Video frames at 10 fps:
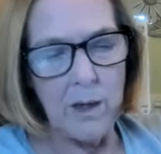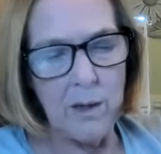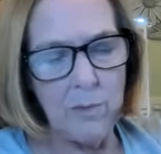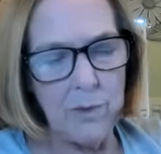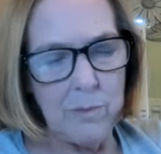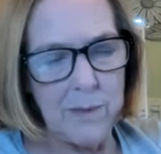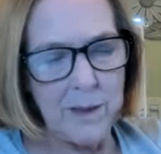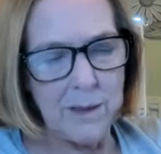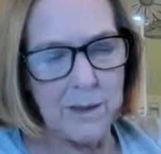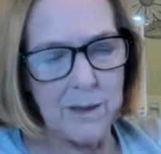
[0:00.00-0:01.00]
It wouldn't
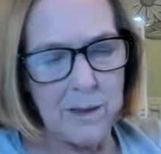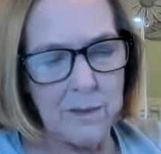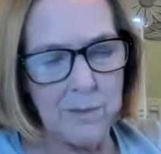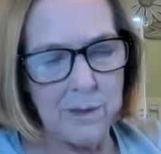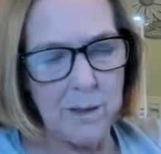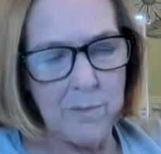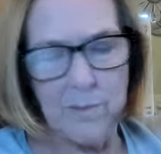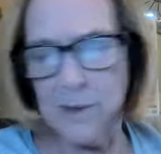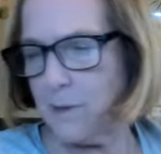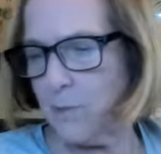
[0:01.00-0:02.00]
make sense with
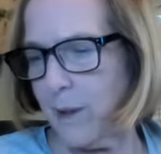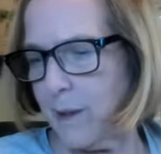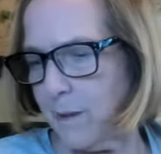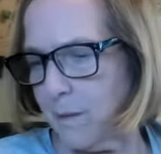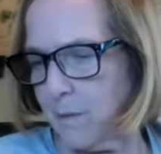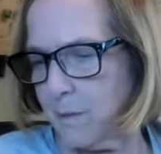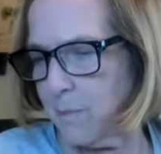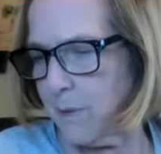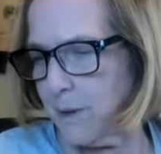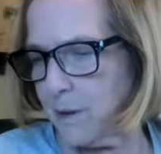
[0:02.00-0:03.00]
something this weighty
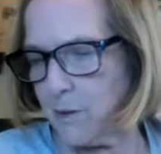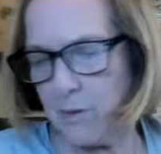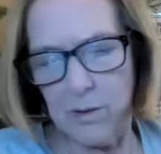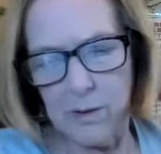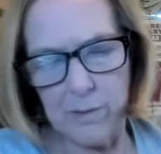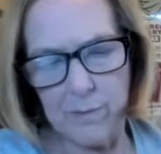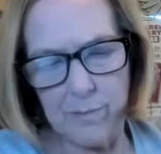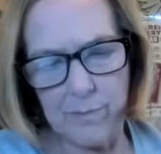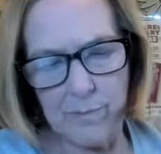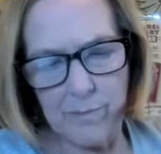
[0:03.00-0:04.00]
to be sterling.